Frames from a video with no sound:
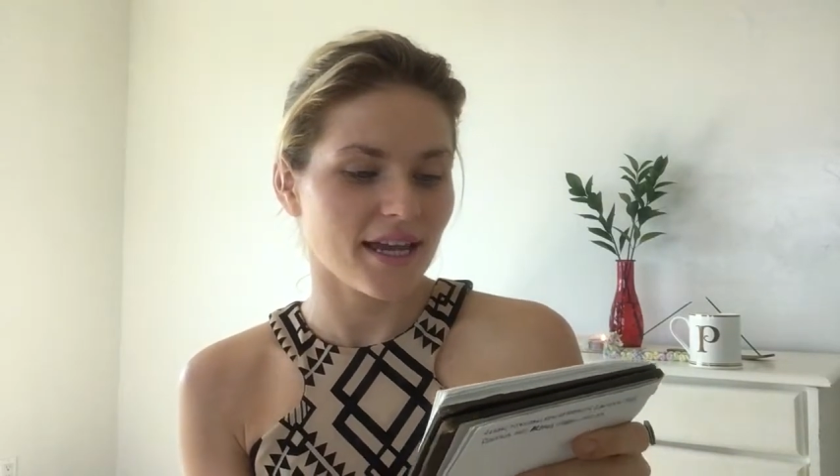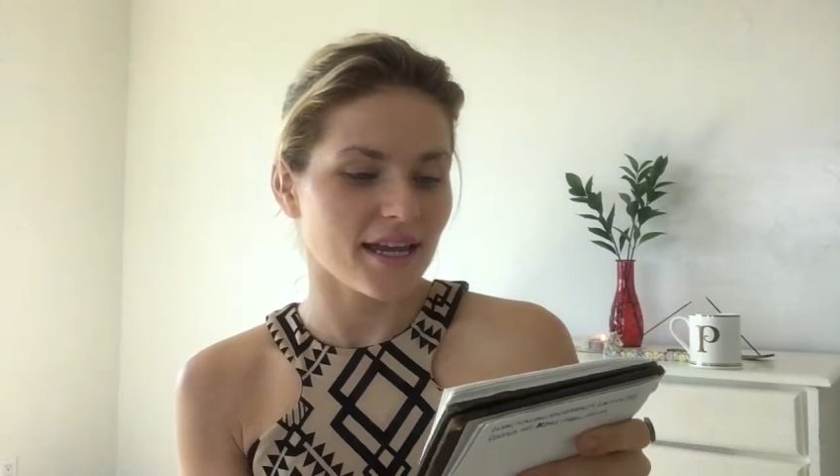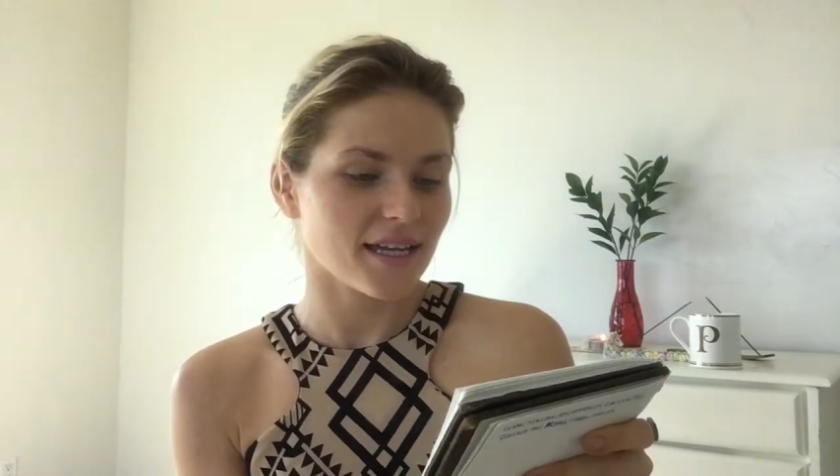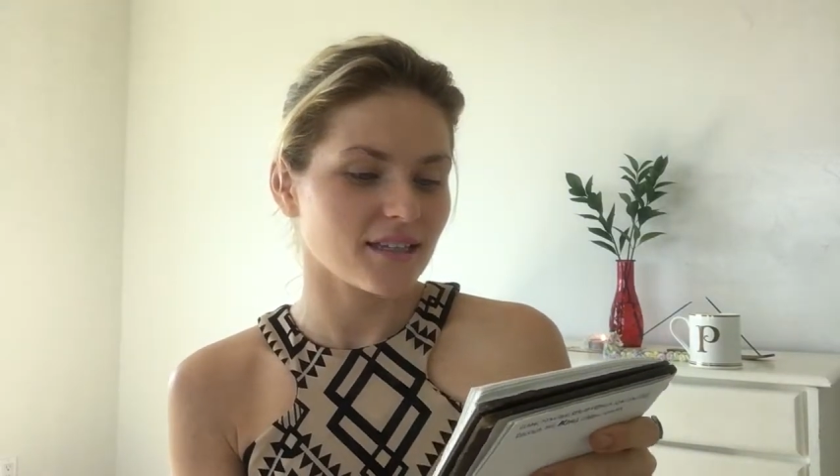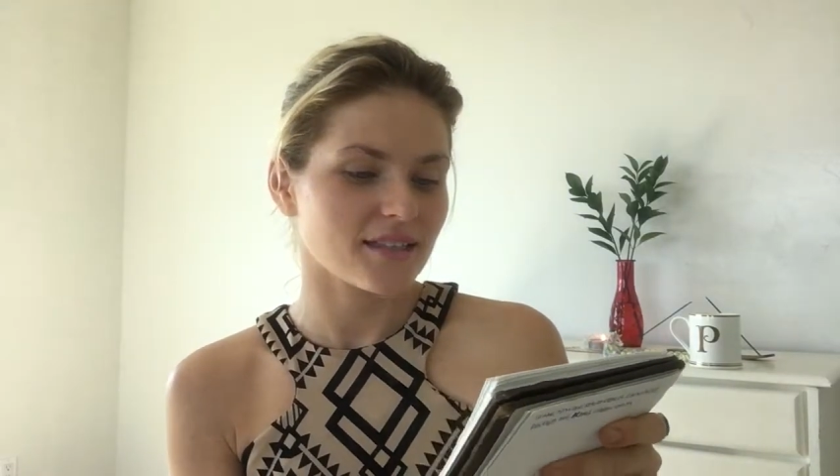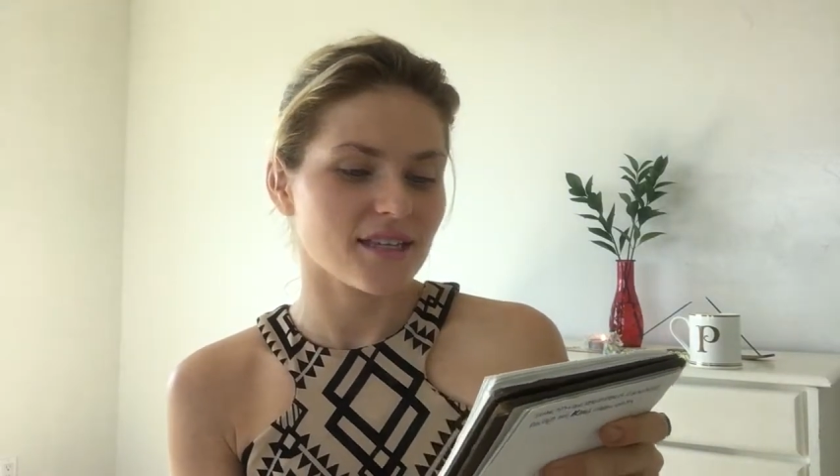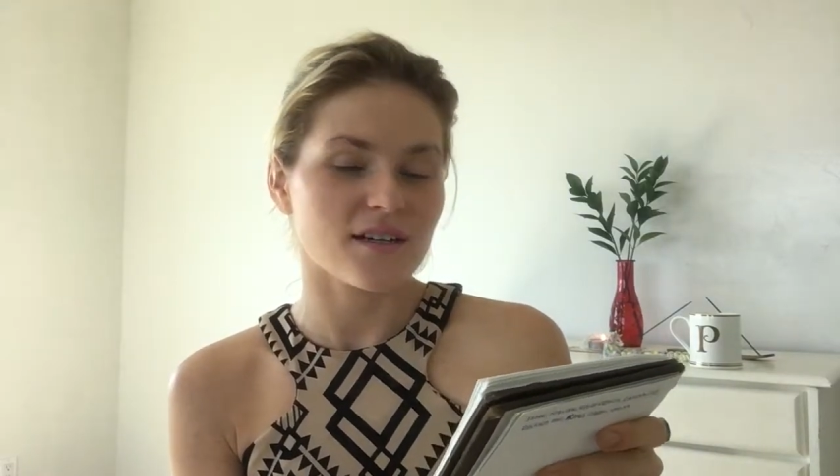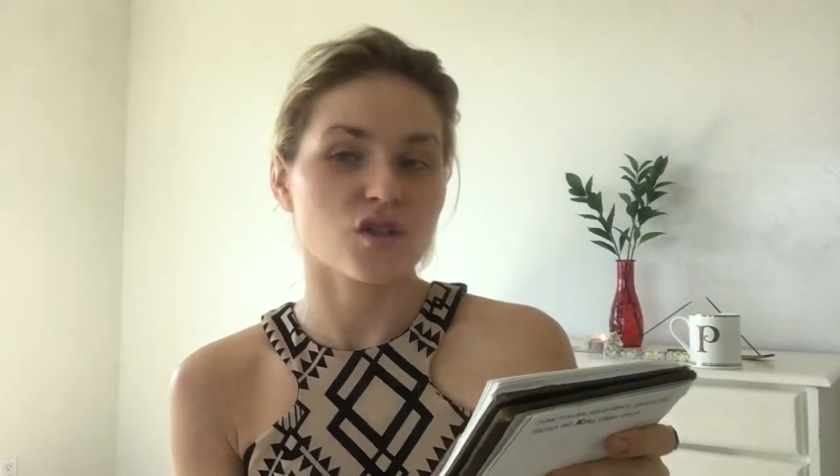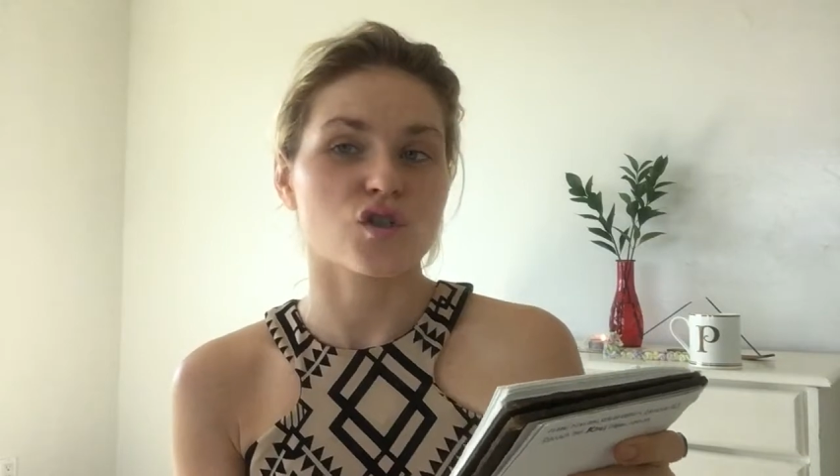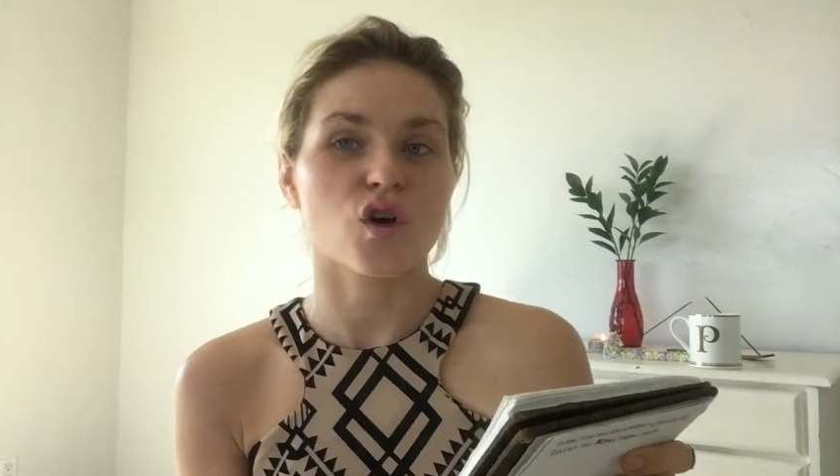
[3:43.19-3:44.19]
8
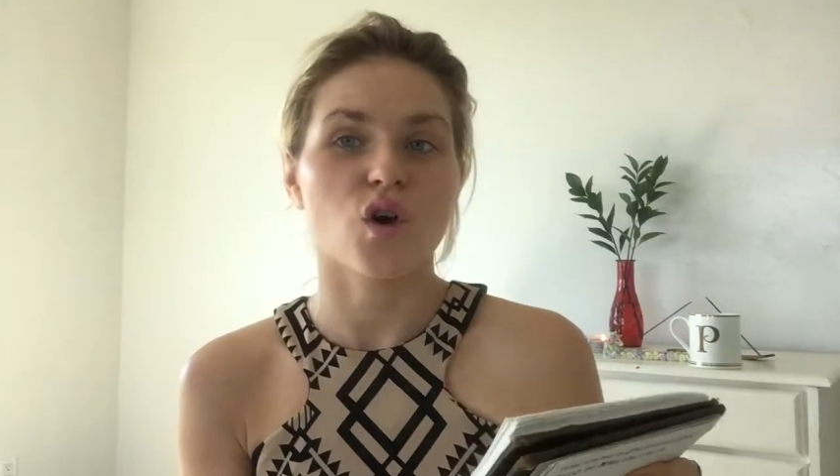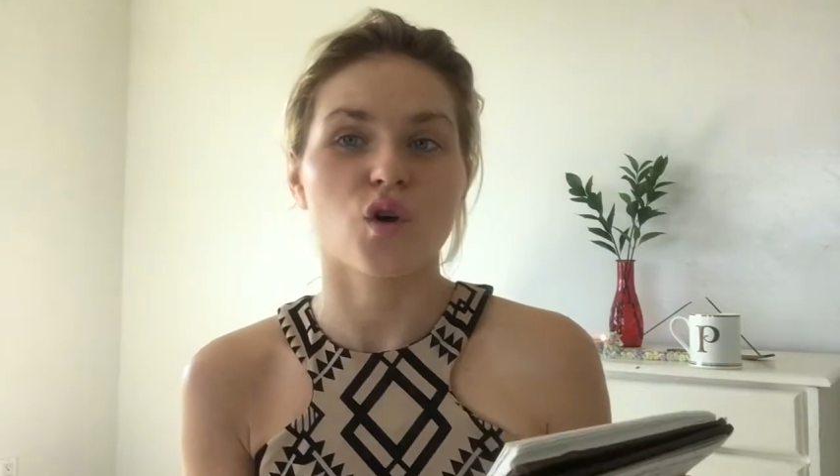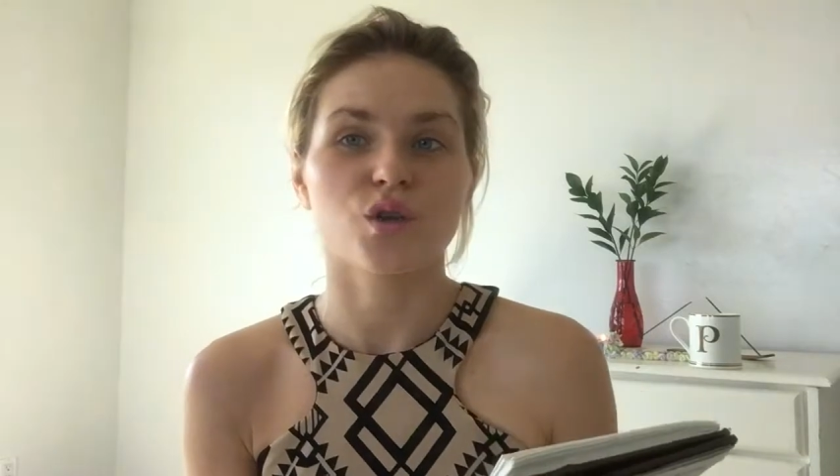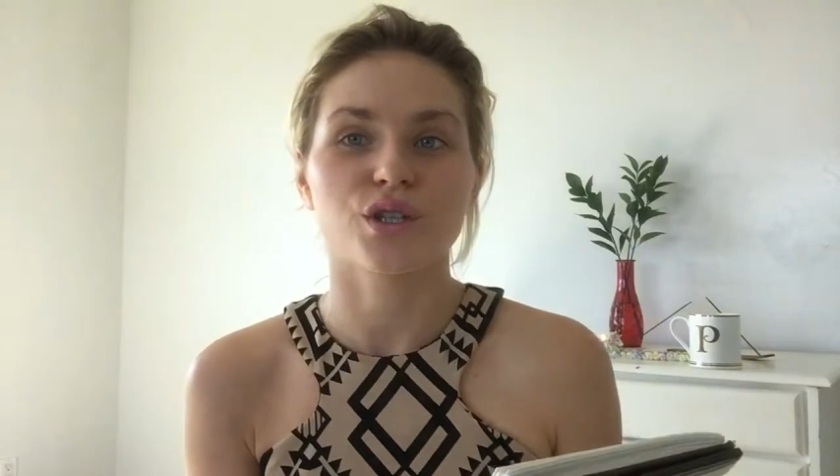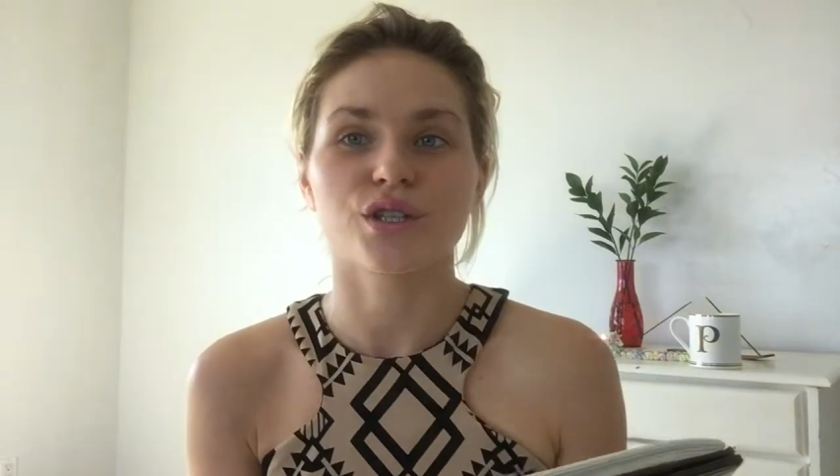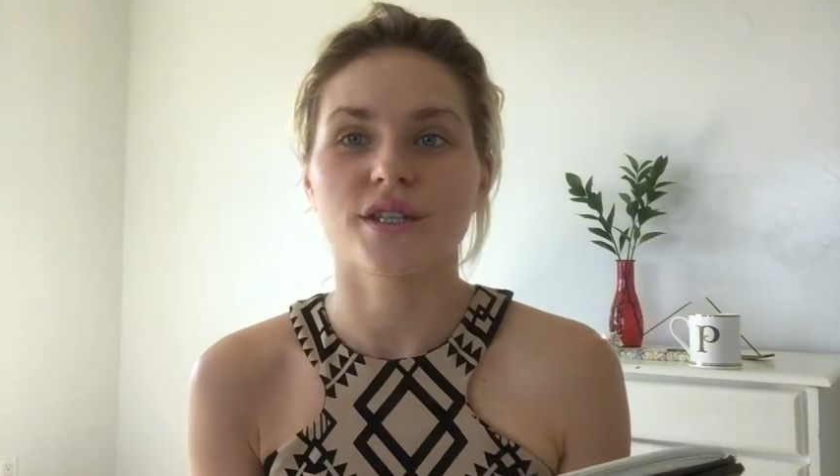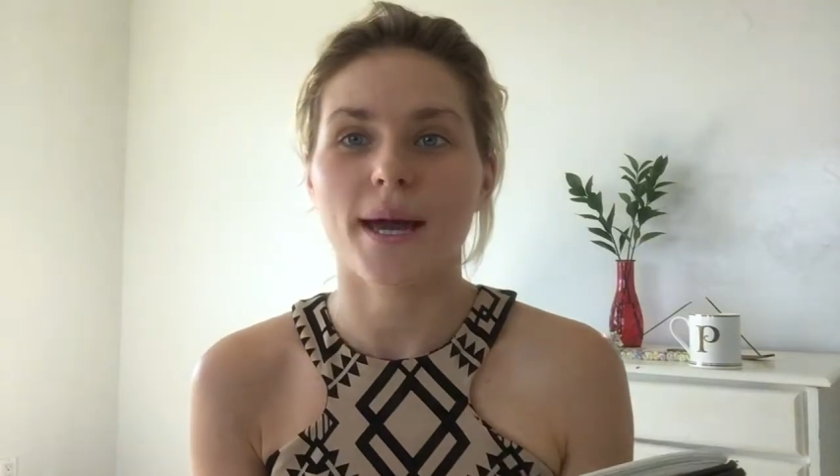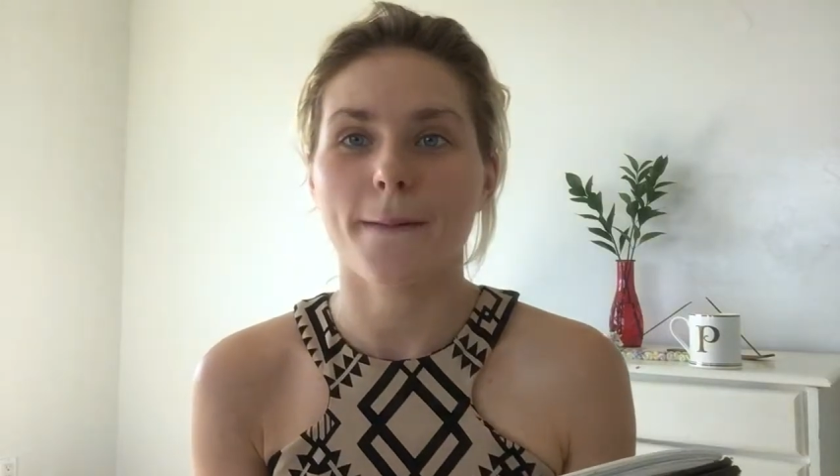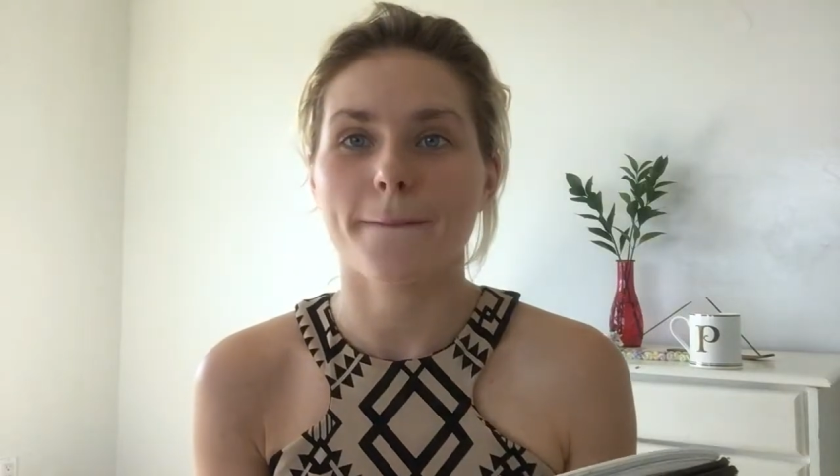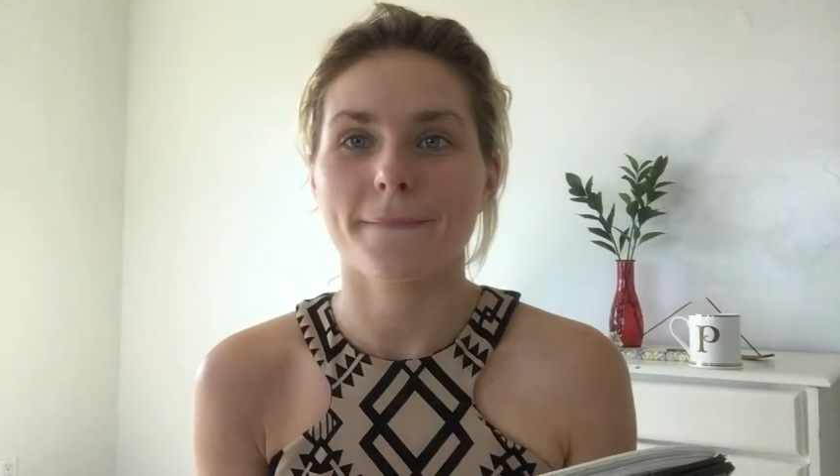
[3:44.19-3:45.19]
years older
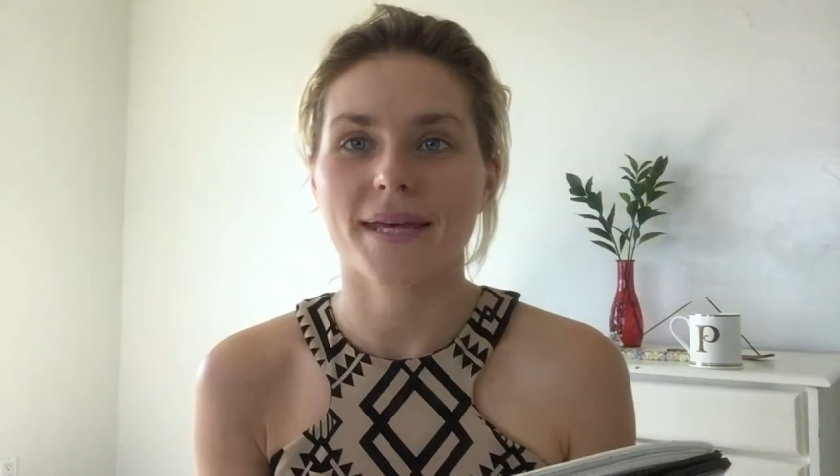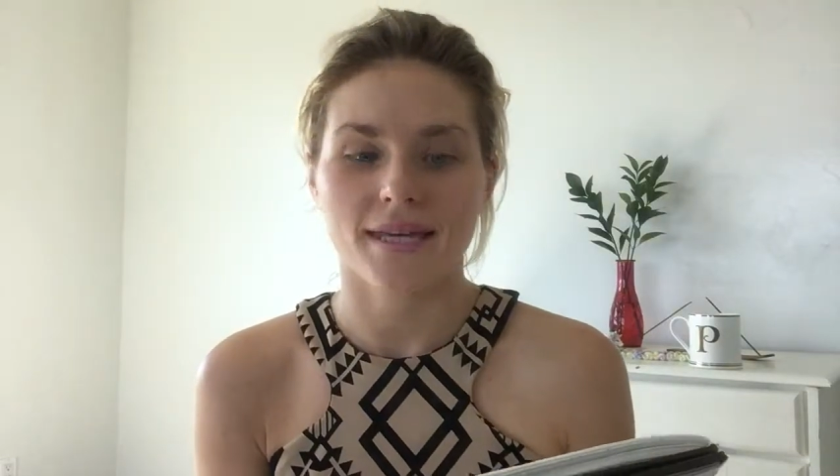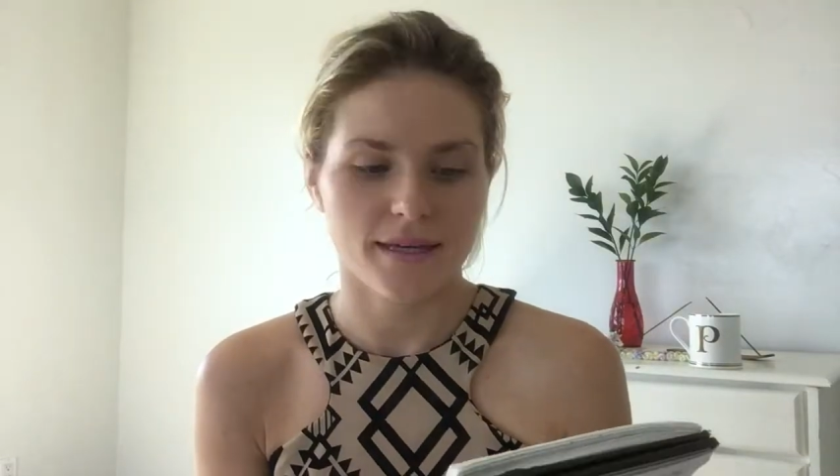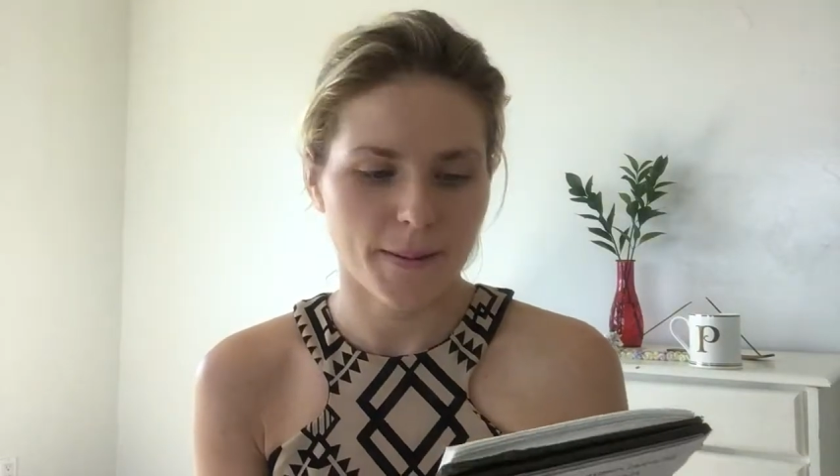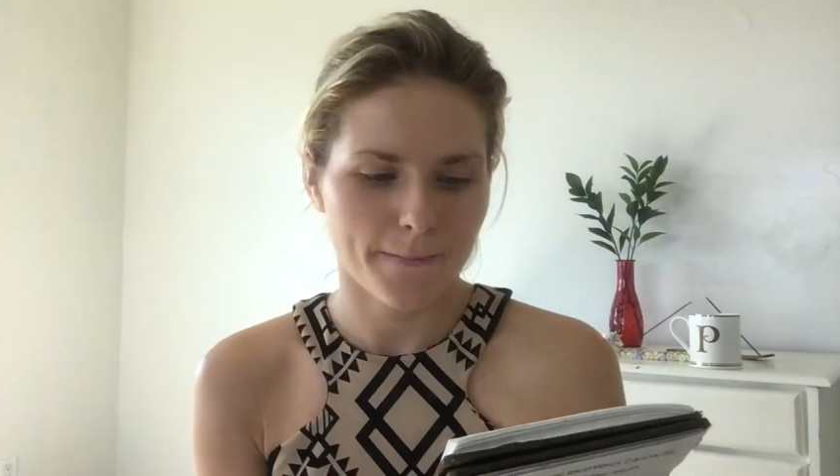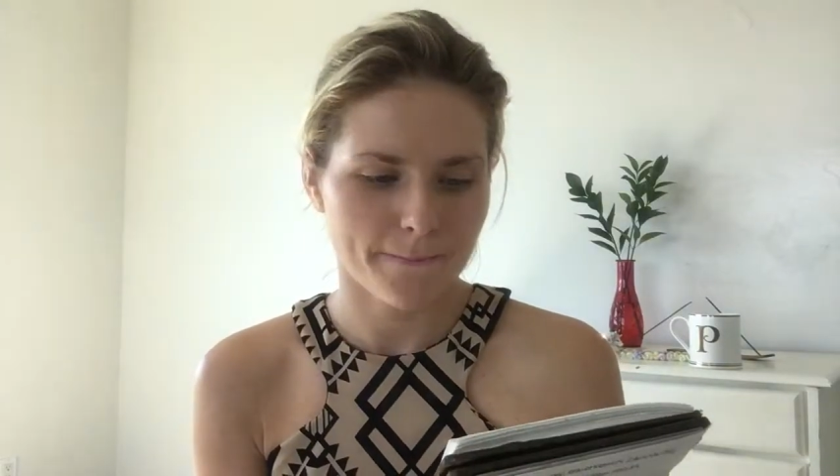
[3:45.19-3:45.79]
than me.